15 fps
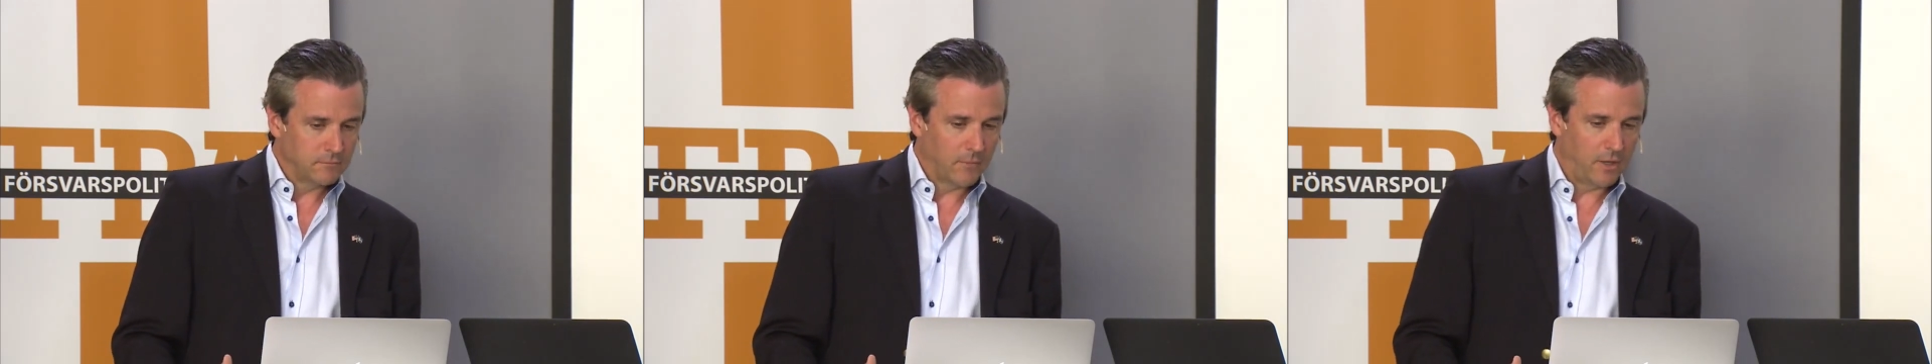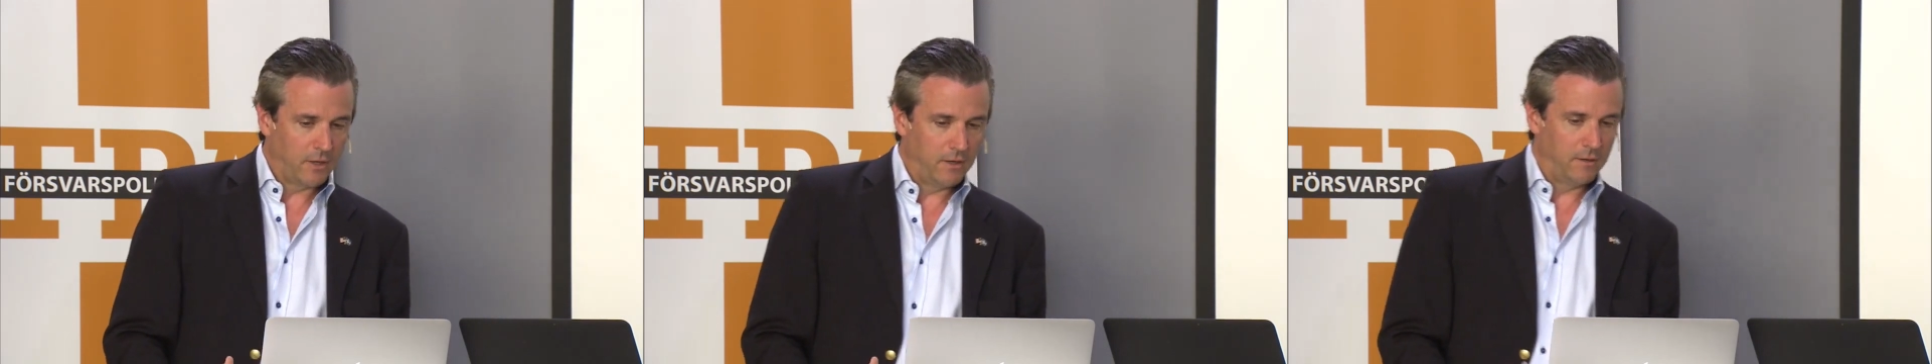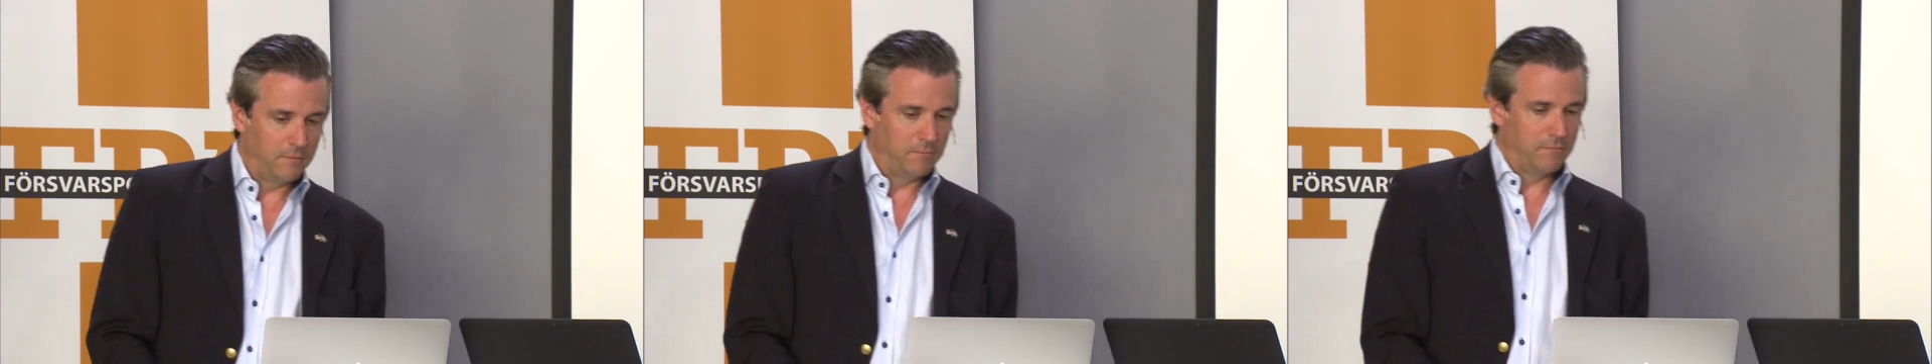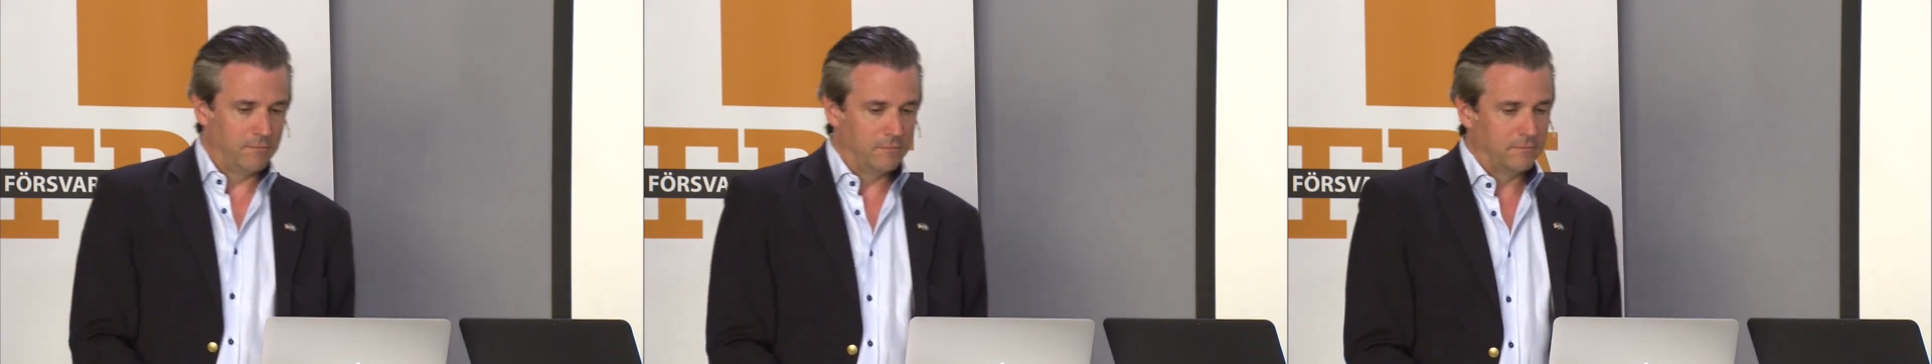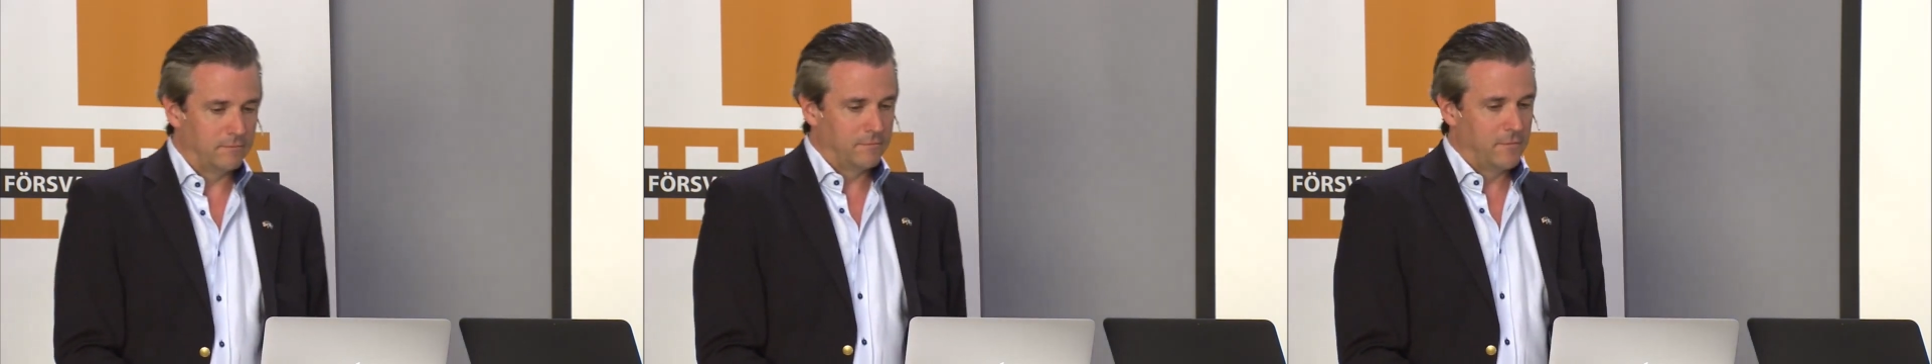
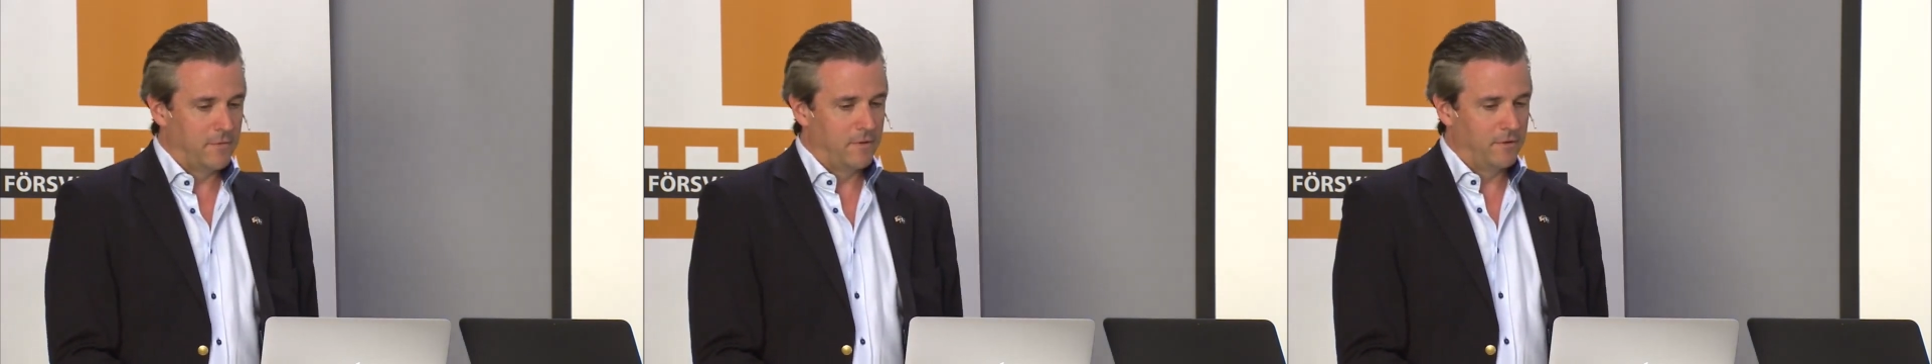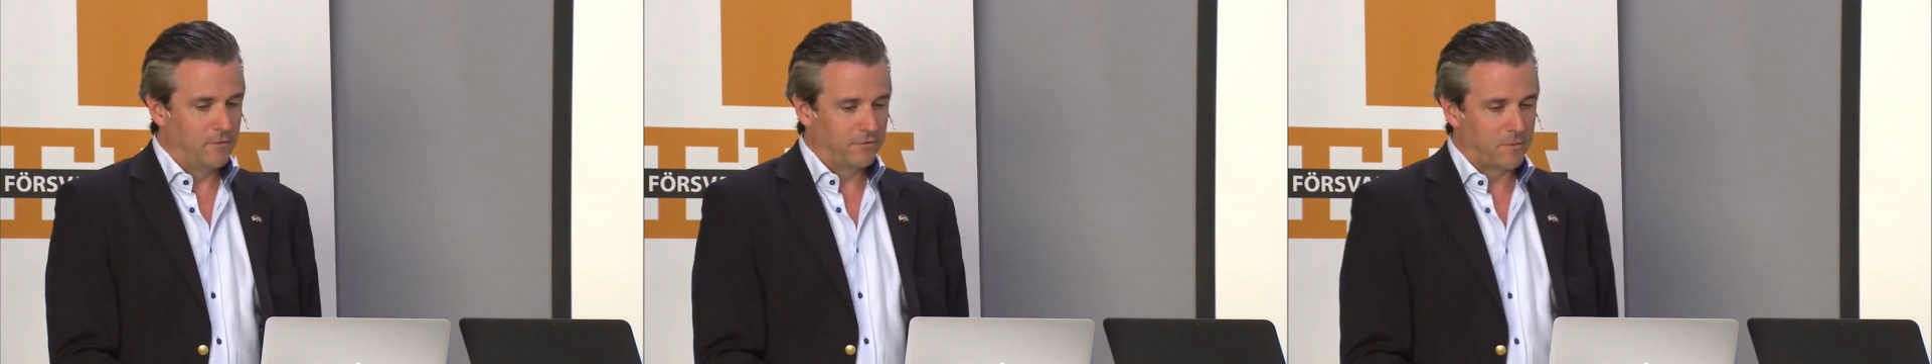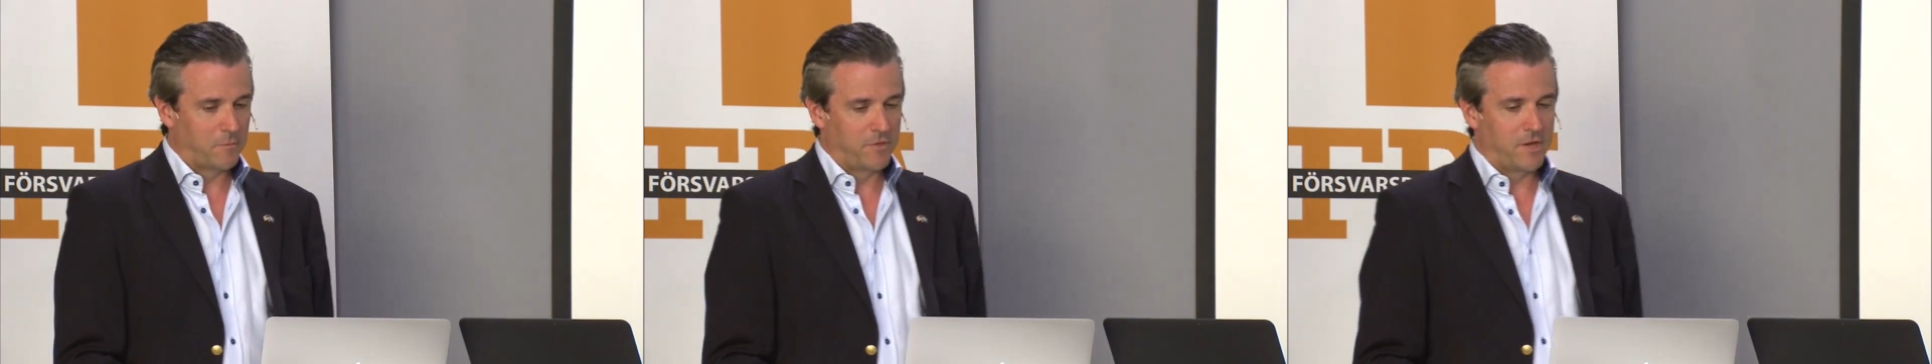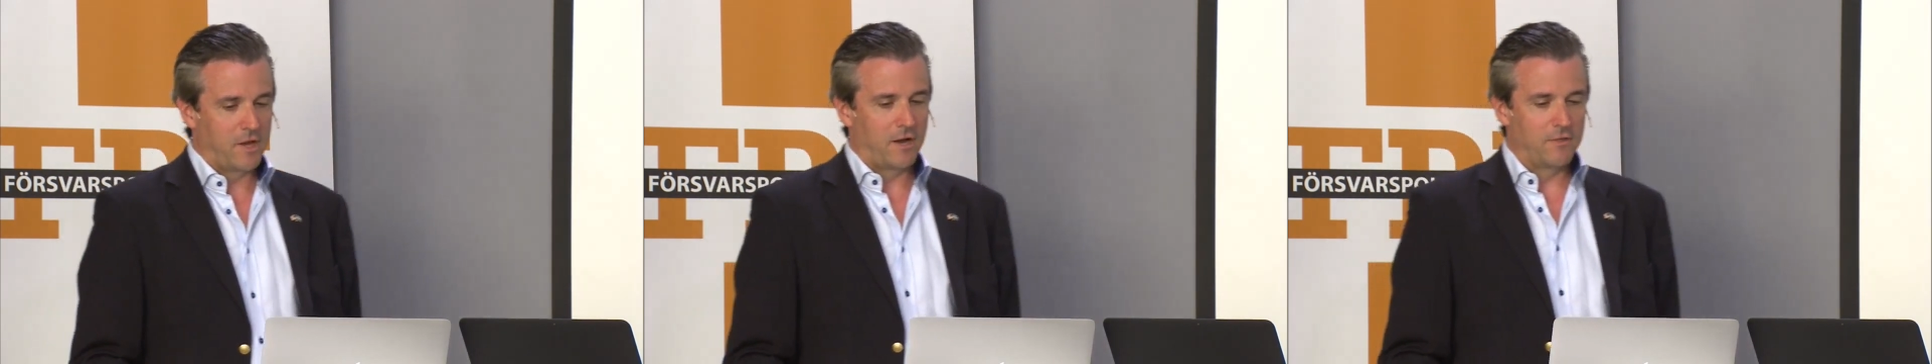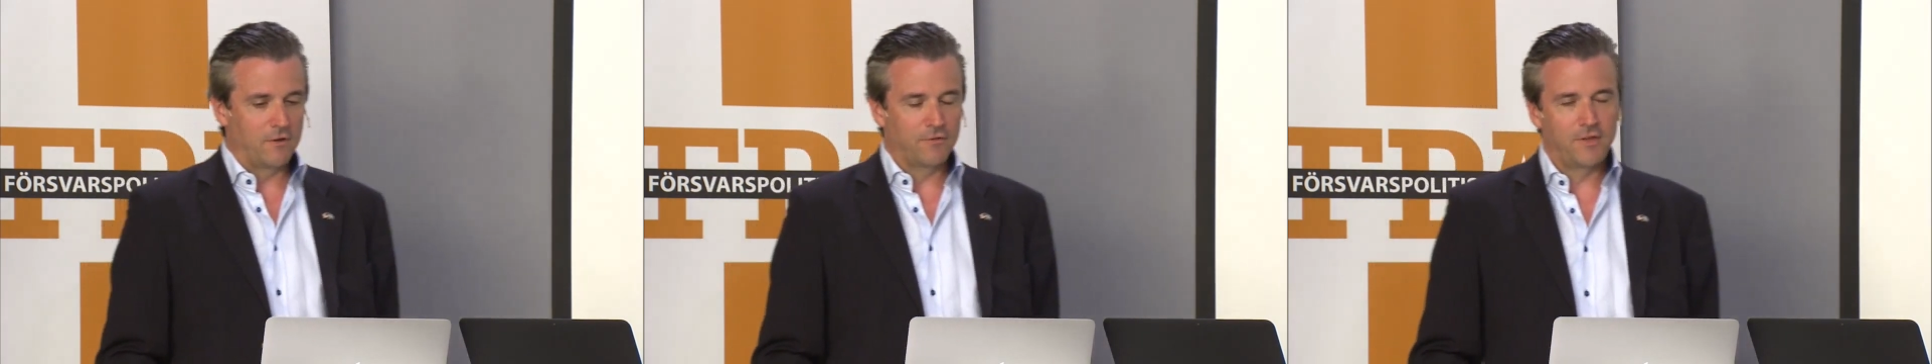Um, some of the other